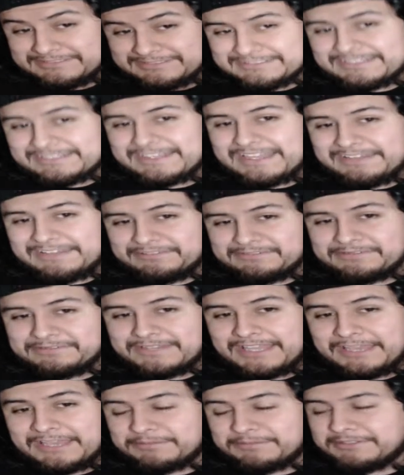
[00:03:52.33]
that's what
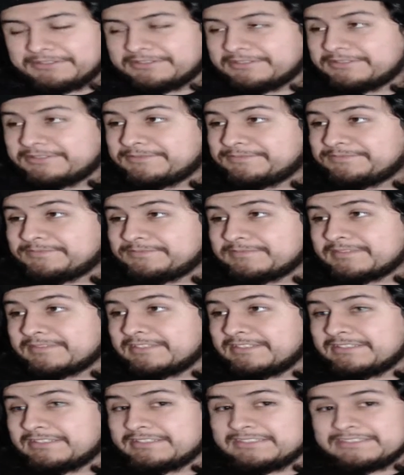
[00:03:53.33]
happened.
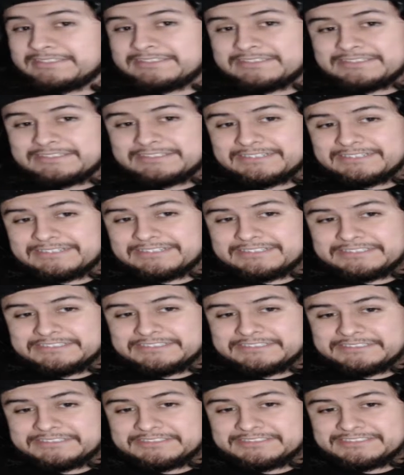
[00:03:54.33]

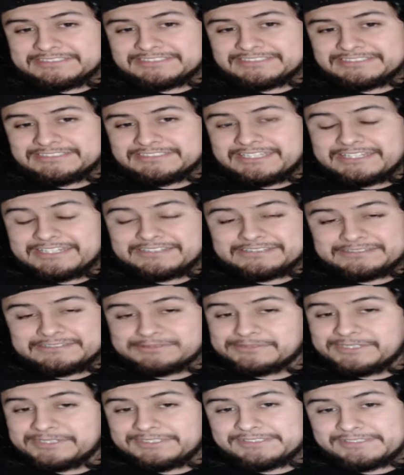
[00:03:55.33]
Yeah, some
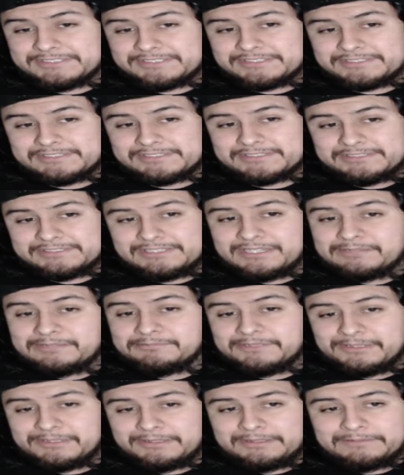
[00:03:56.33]
craziness. Now I'm
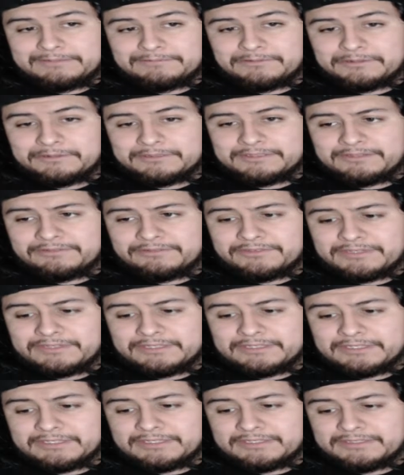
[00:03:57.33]
really looking forward to
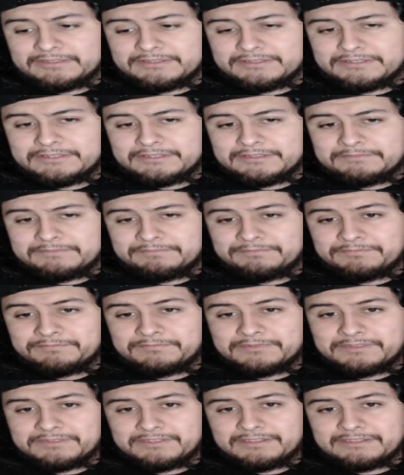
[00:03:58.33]
everything, and
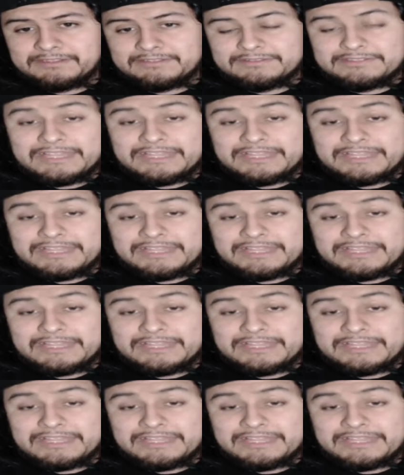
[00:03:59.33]
the